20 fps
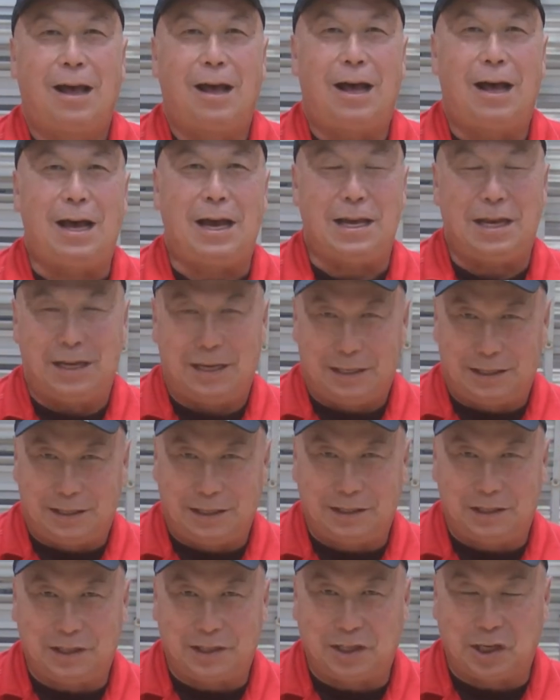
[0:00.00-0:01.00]
Hi,
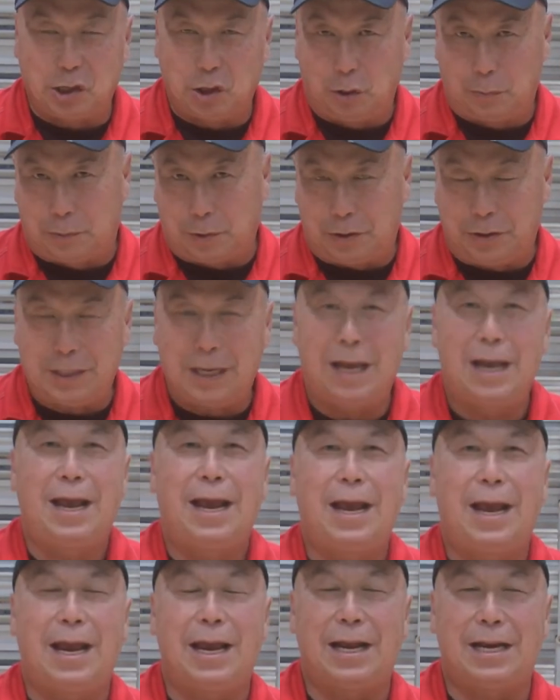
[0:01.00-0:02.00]
this is Gilbert,
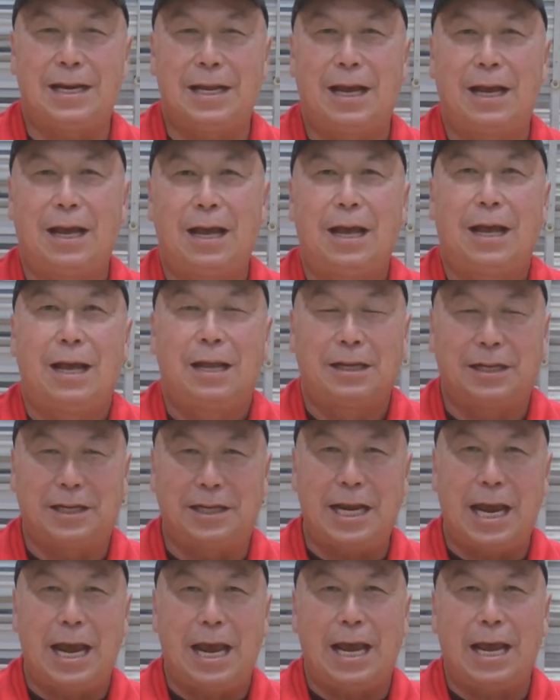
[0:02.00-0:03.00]
and
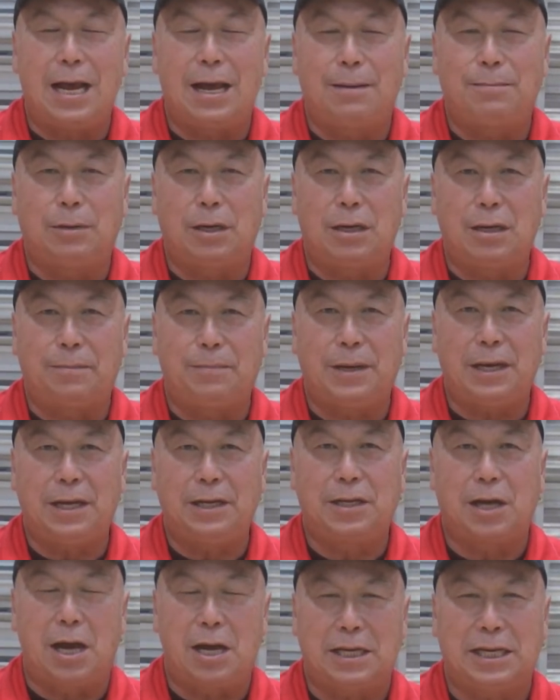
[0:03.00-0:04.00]
today I'm going to
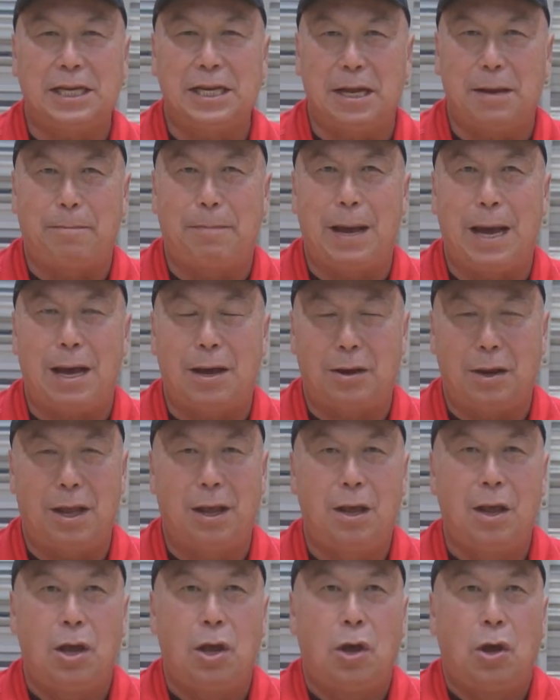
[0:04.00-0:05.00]
be talking
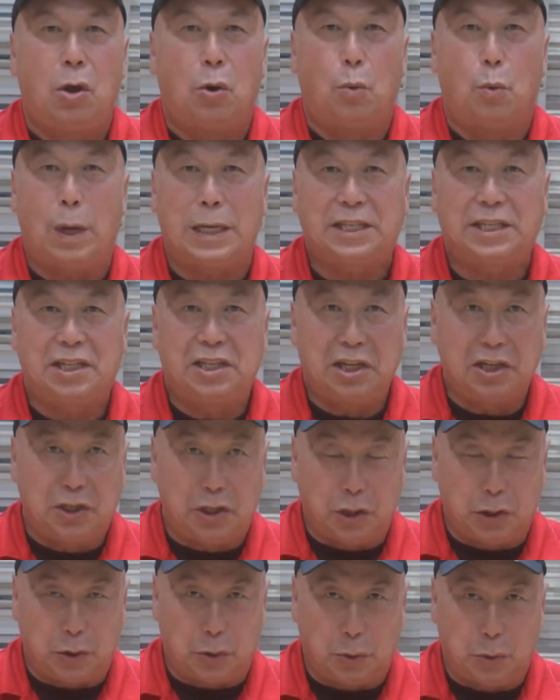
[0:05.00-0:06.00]
about what to
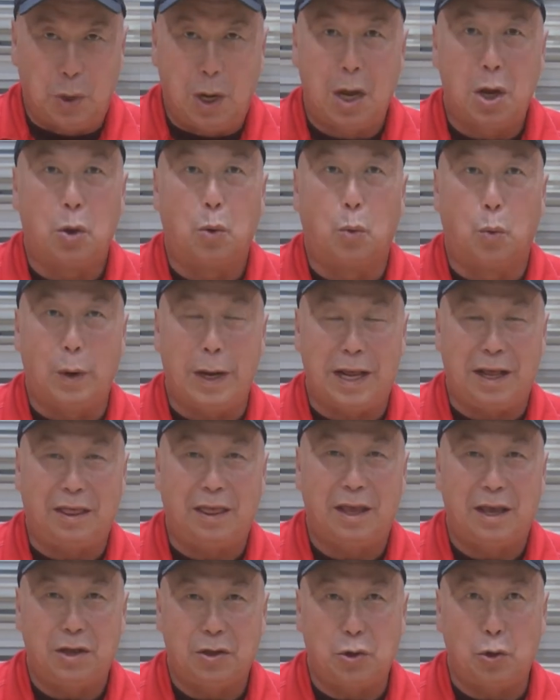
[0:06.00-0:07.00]
do
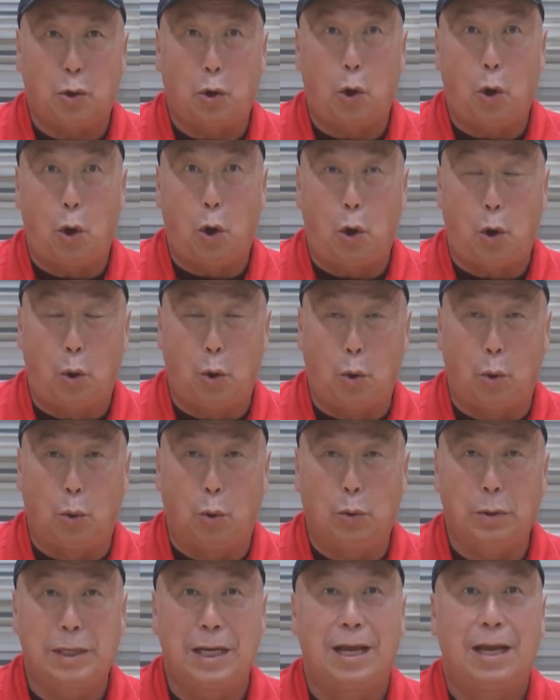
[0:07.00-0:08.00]
with your
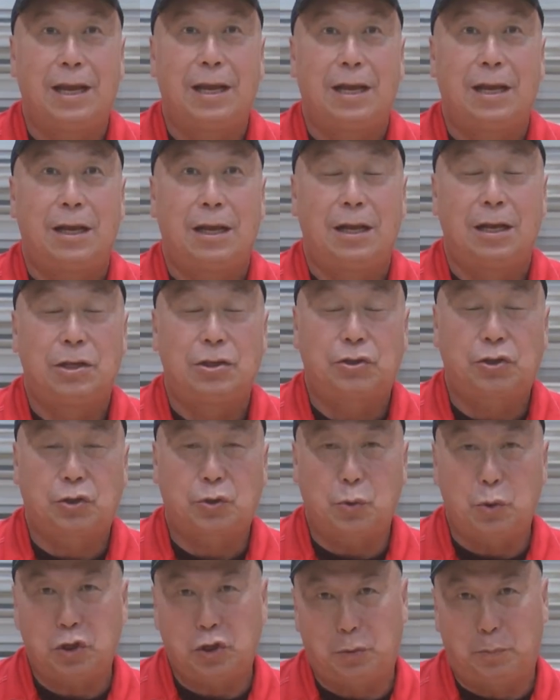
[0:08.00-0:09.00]
old
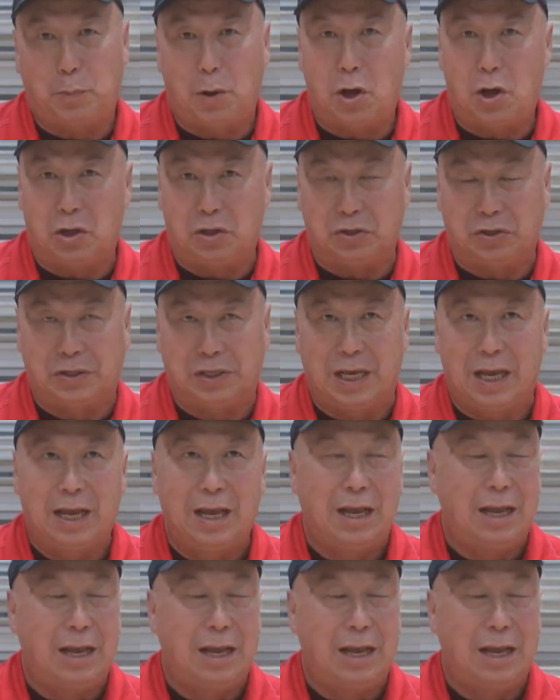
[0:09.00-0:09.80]
Squish Balls.